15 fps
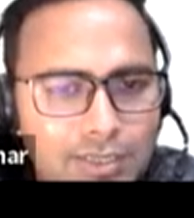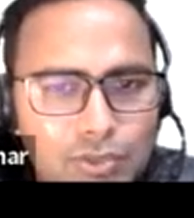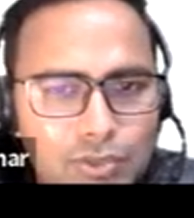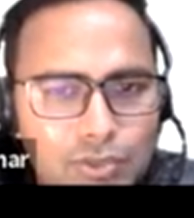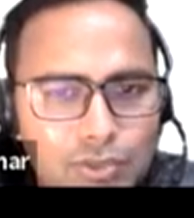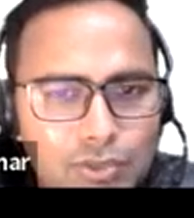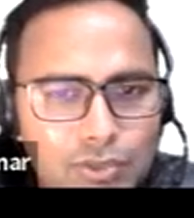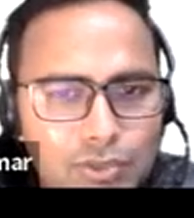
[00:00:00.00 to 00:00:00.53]
You
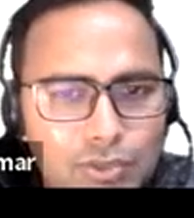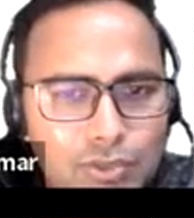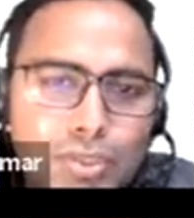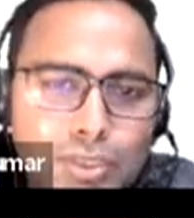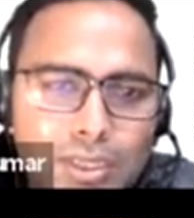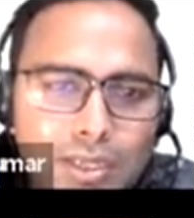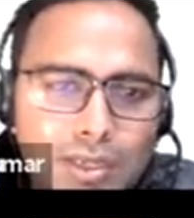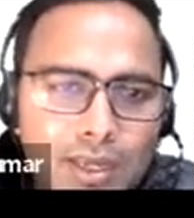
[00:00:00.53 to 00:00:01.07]
should pause
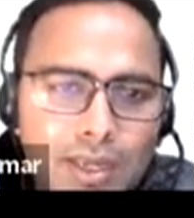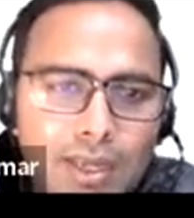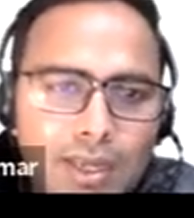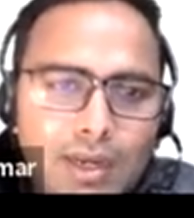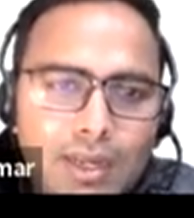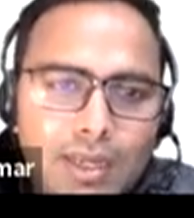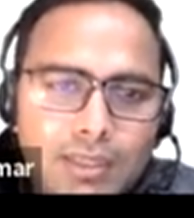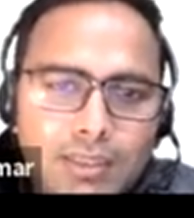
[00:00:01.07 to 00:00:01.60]
the
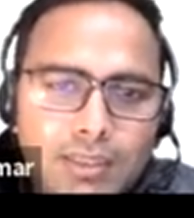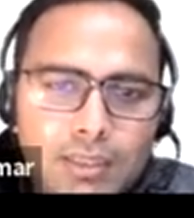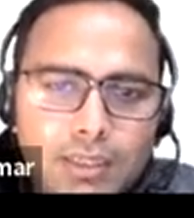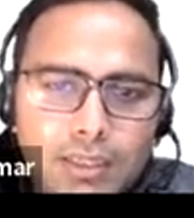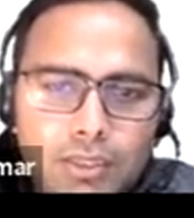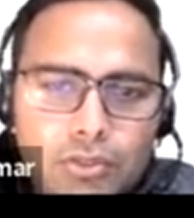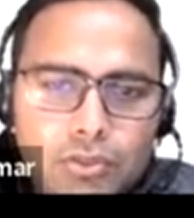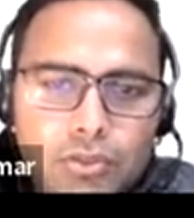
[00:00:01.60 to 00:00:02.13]
lecture
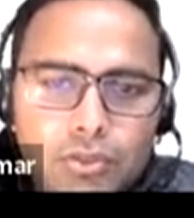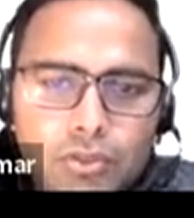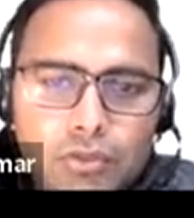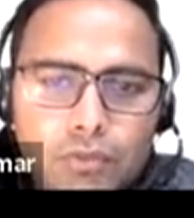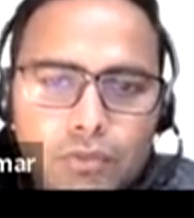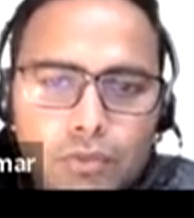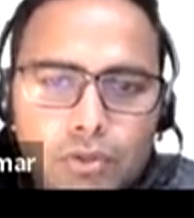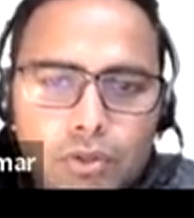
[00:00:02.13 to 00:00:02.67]
and you should
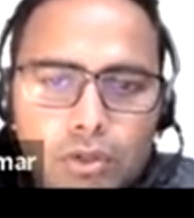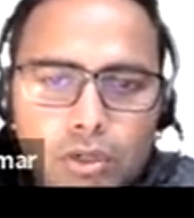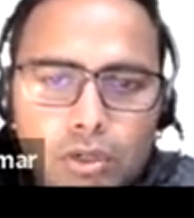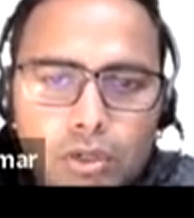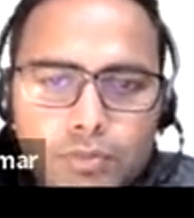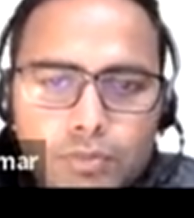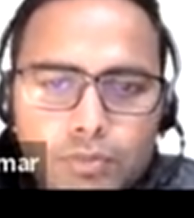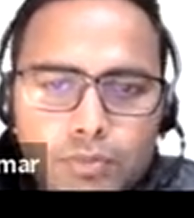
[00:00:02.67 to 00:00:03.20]

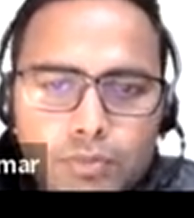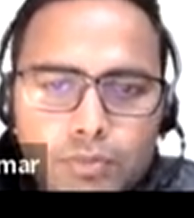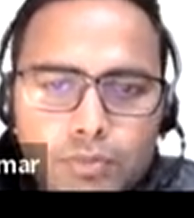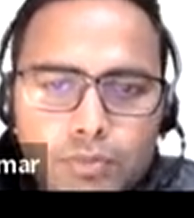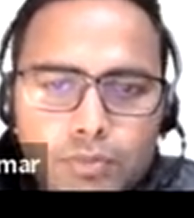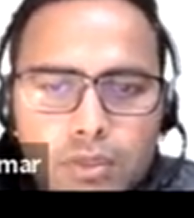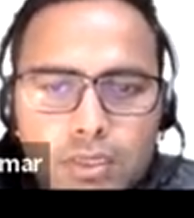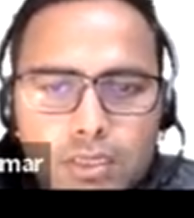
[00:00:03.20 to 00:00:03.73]
observe it.
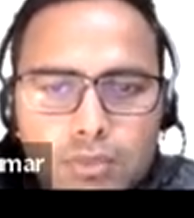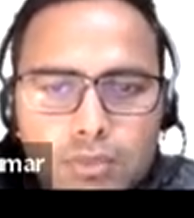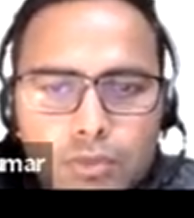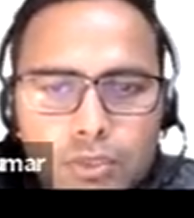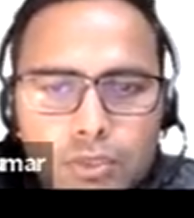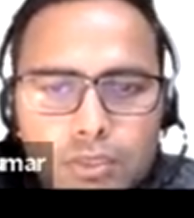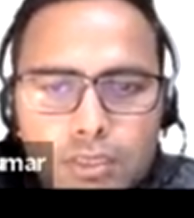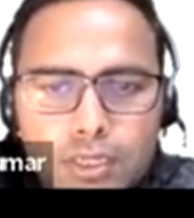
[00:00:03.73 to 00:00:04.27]
Okay, this is
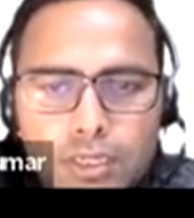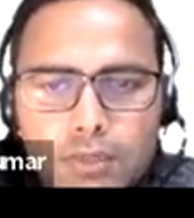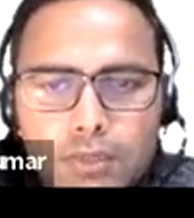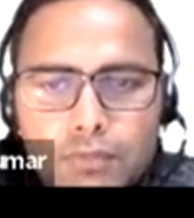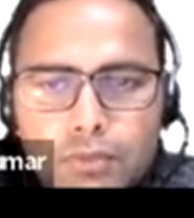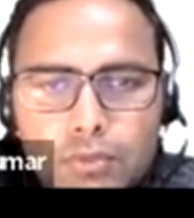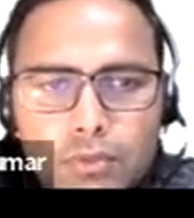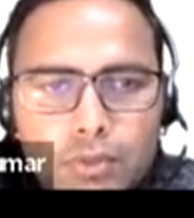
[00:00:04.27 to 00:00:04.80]
what side
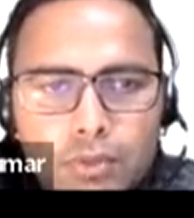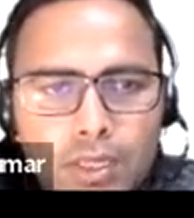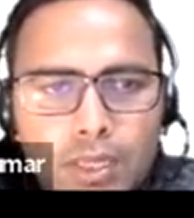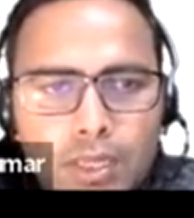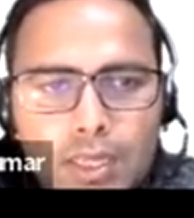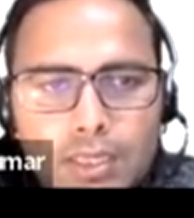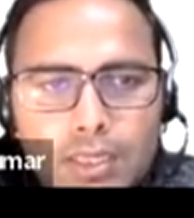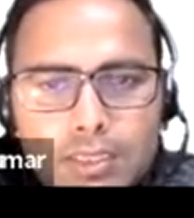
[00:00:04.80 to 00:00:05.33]
view,
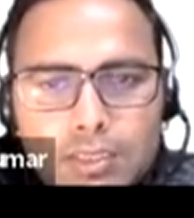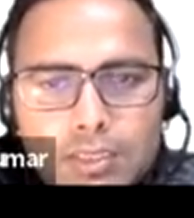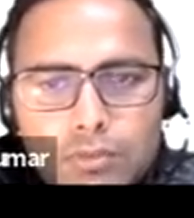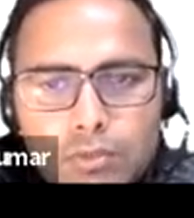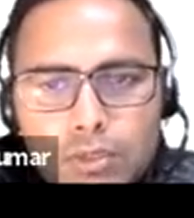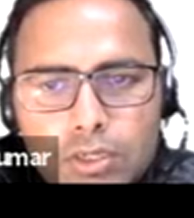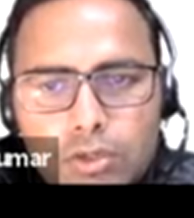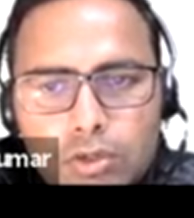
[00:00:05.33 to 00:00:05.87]
and this is
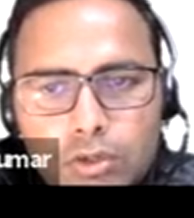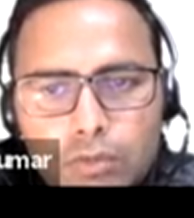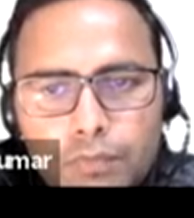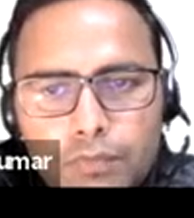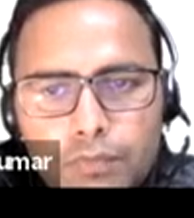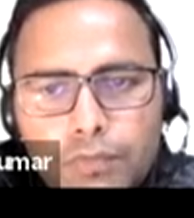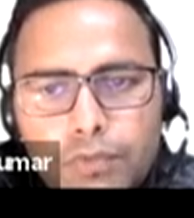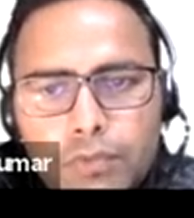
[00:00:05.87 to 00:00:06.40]
what top
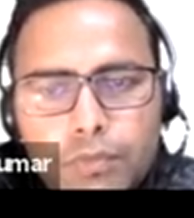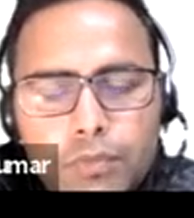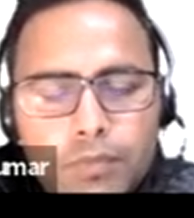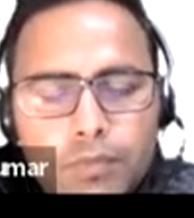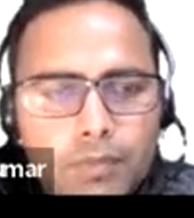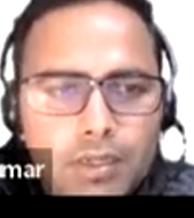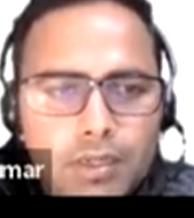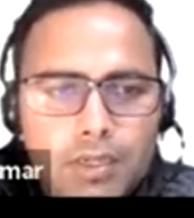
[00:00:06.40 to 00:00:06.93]
view,
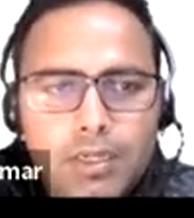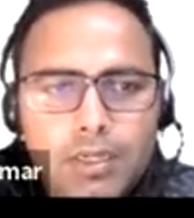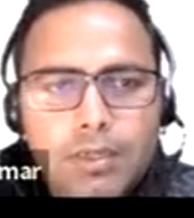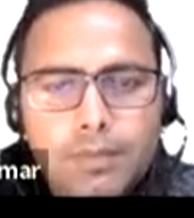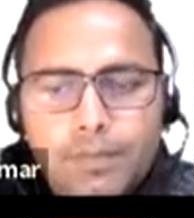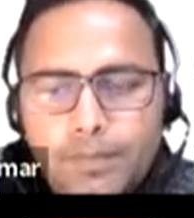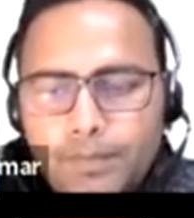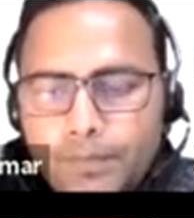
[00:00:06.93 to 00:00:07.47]
right?
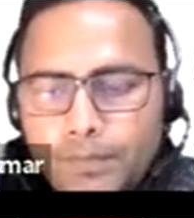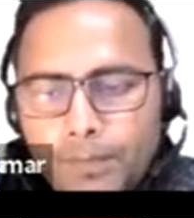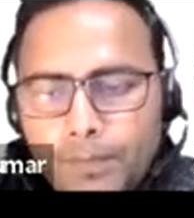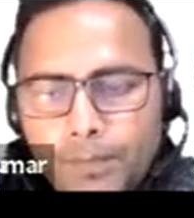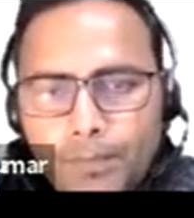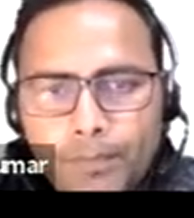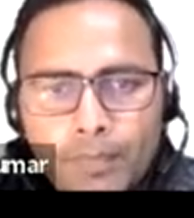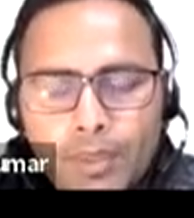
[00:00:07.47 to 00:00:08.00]

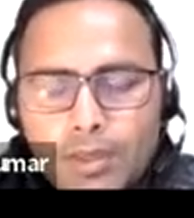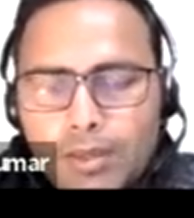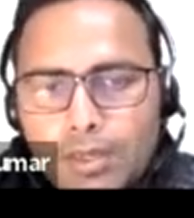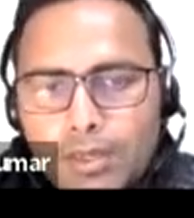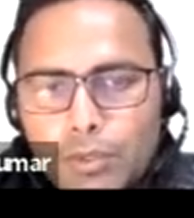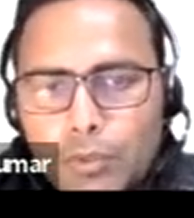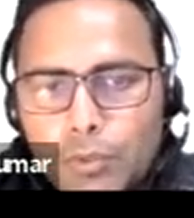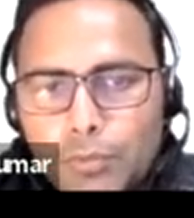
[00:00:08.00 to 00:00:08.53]

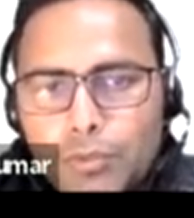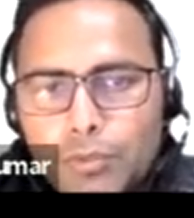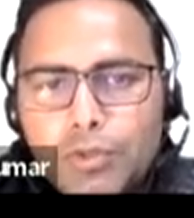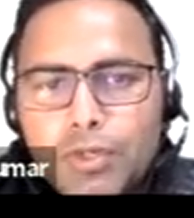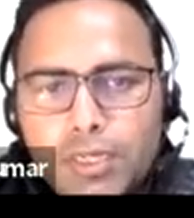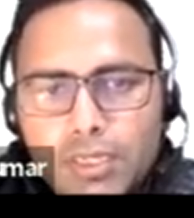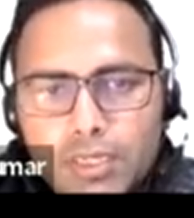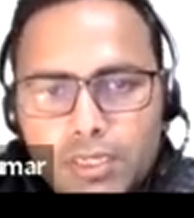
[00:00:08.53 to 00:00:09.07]
I hope you're
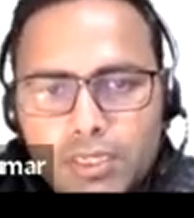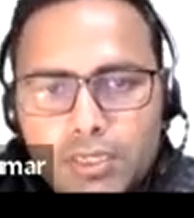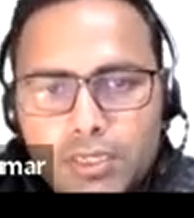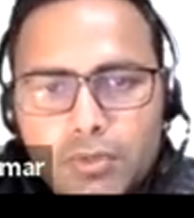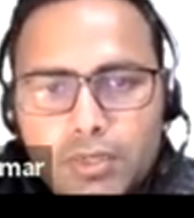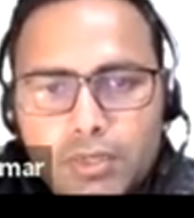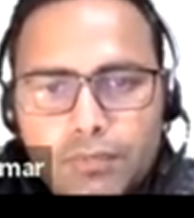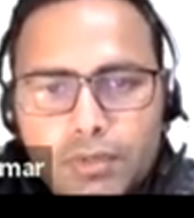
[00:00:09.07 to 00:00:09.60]
getting it.
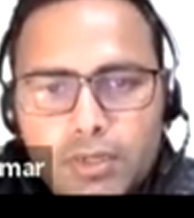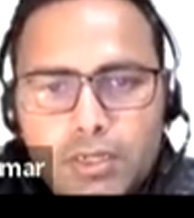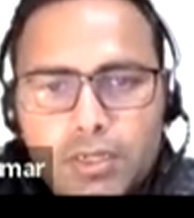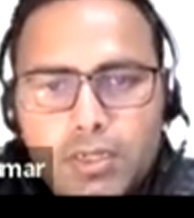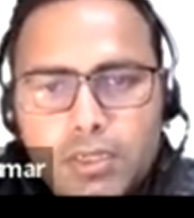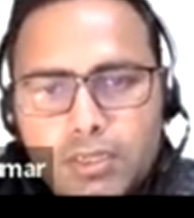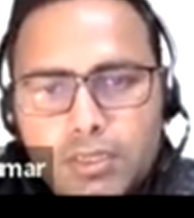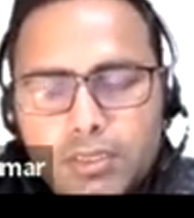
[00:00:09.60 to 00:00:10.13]
Okay,
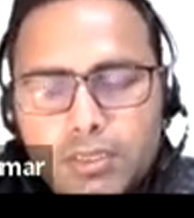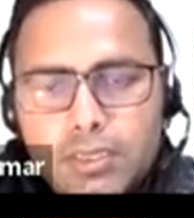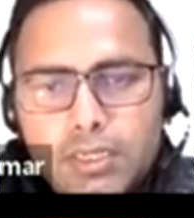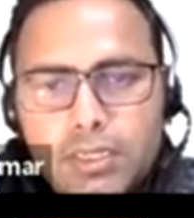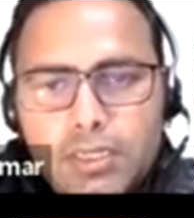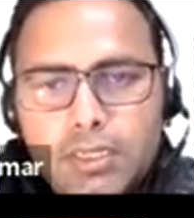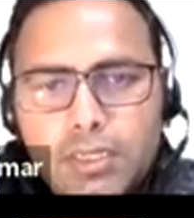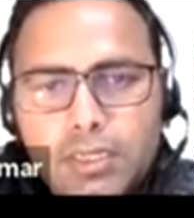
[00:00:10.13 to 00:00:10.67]
front,
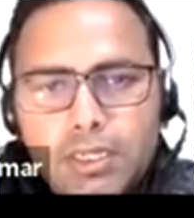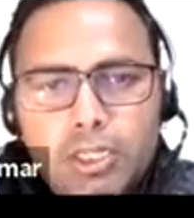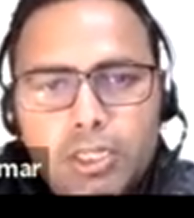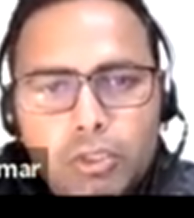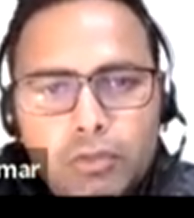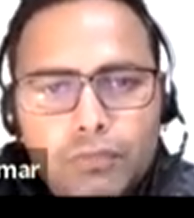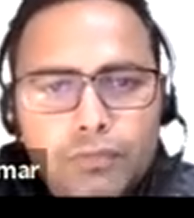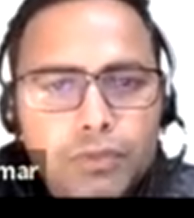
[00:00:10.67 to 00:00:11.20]
side, and
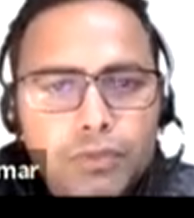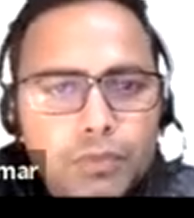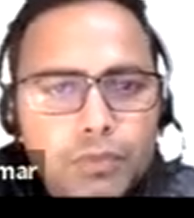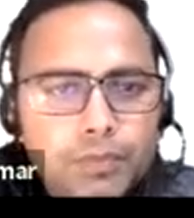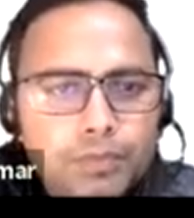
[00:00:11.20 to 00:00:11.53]
top view.